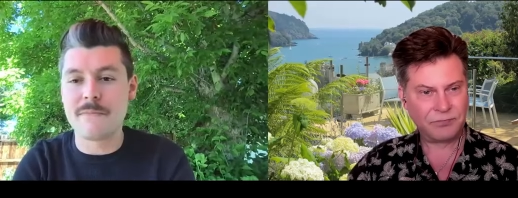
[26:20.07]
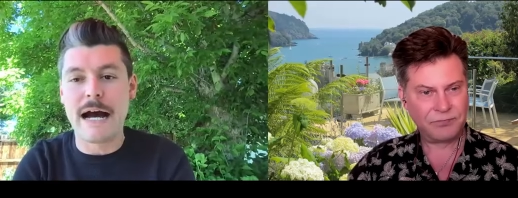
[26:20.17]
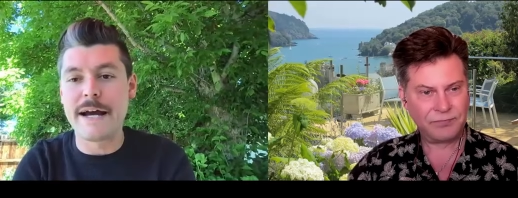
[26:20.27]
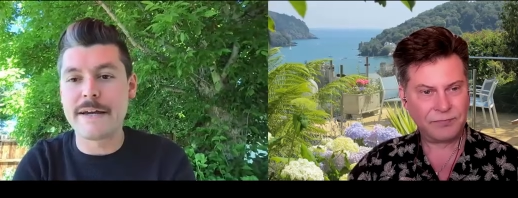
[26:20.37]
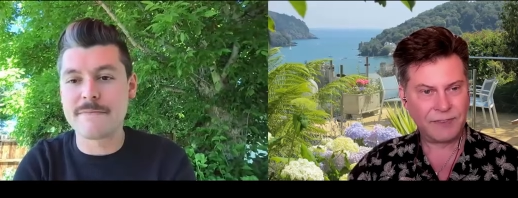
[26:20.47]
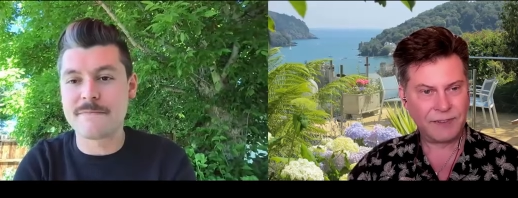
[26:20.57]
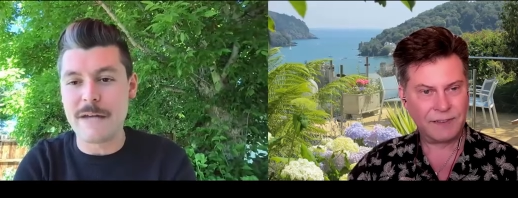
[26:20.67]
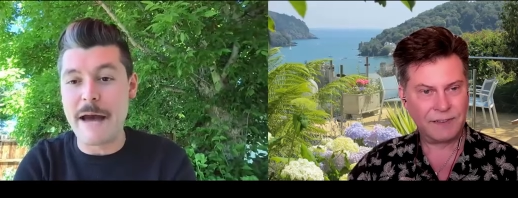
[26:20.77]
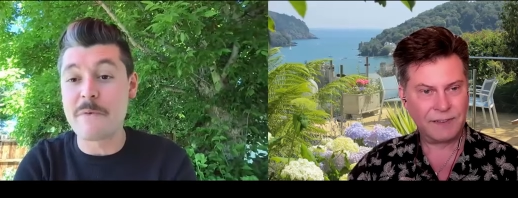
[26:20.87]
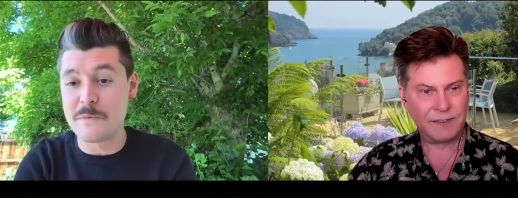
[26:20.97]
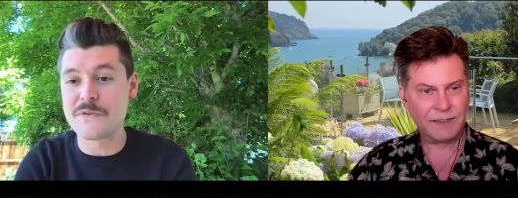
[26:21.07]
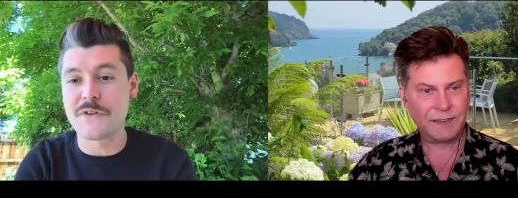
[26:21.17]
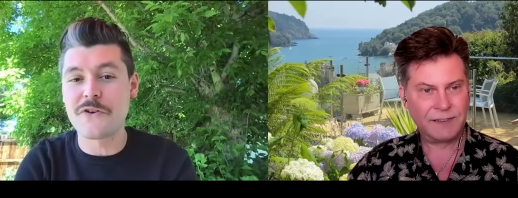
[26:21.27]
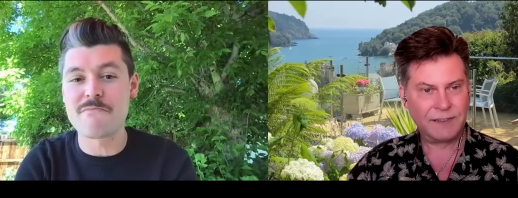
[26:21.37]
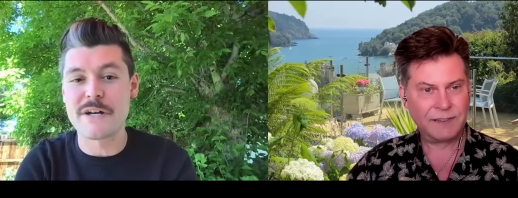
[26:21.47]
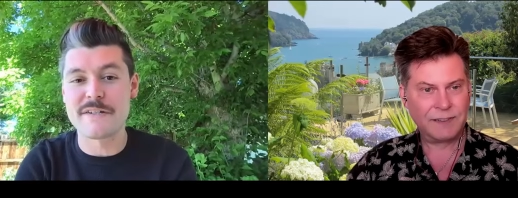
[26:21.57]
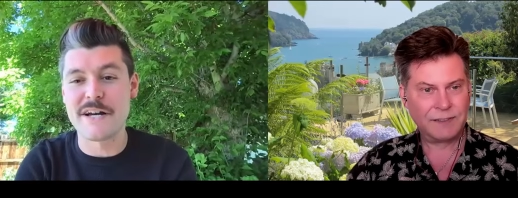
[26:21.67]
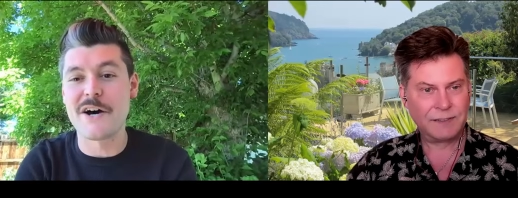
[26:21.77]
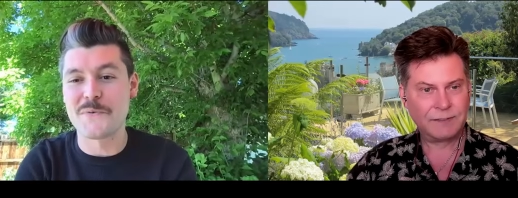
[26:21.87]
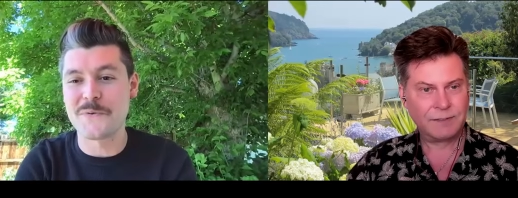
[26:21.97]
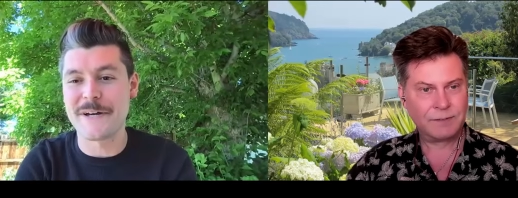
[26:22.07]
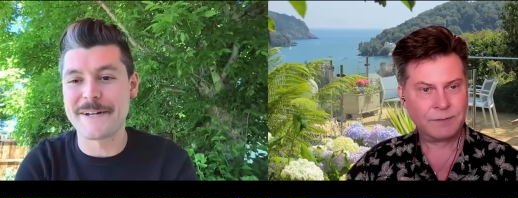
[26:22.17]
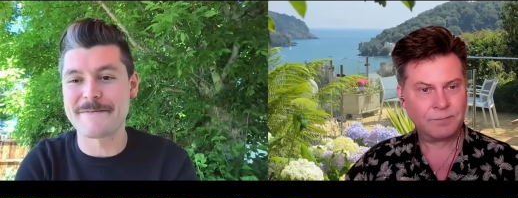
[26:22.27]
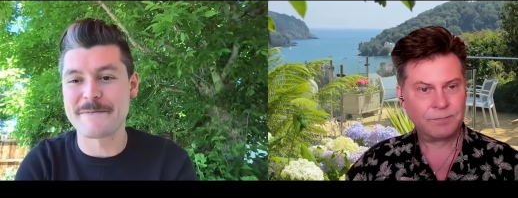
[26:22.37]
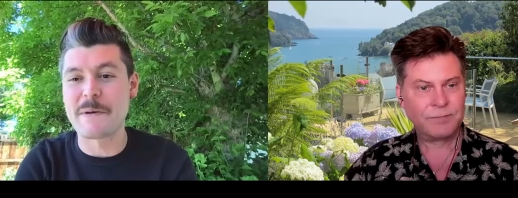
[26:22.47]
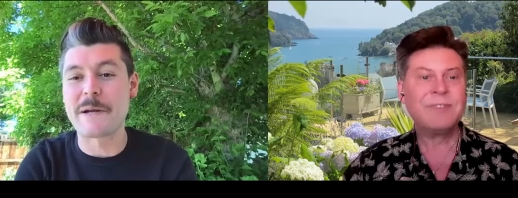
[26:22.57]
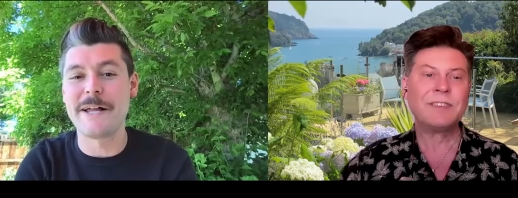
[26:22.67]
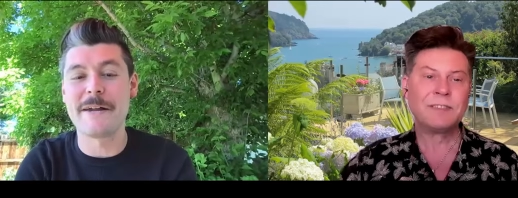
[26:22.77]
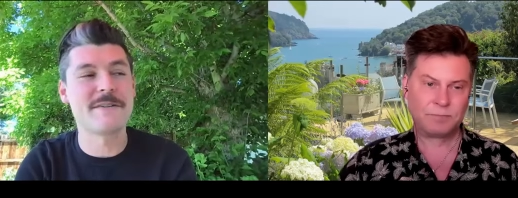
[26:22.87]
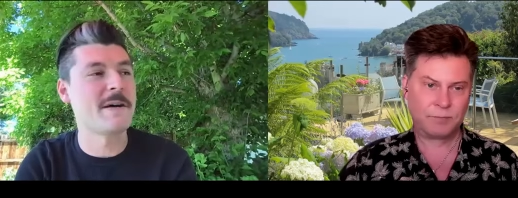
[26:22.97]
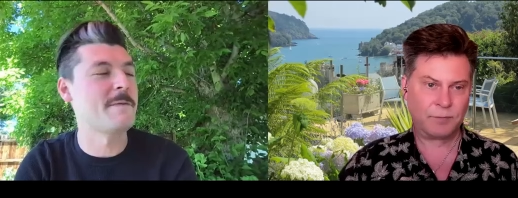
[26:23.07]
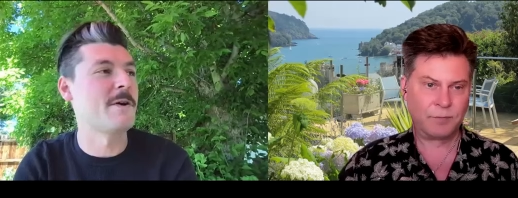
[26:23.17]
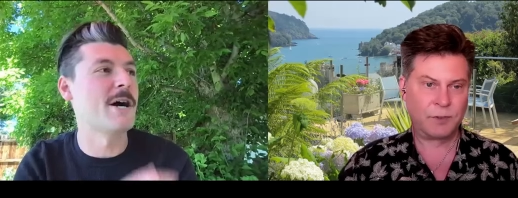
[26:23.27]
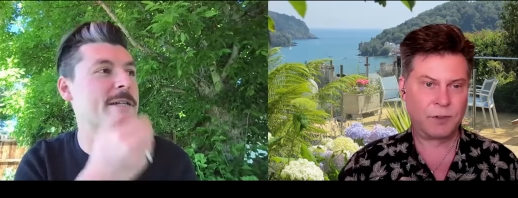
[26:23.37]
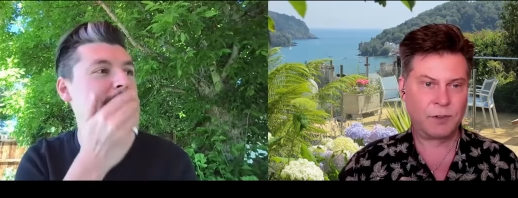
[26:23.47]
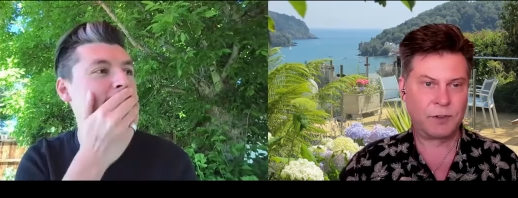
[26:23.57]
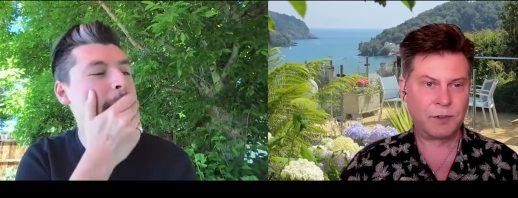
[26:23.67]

Speaker 1: I am a musician myself and spent a lot of time in the arts.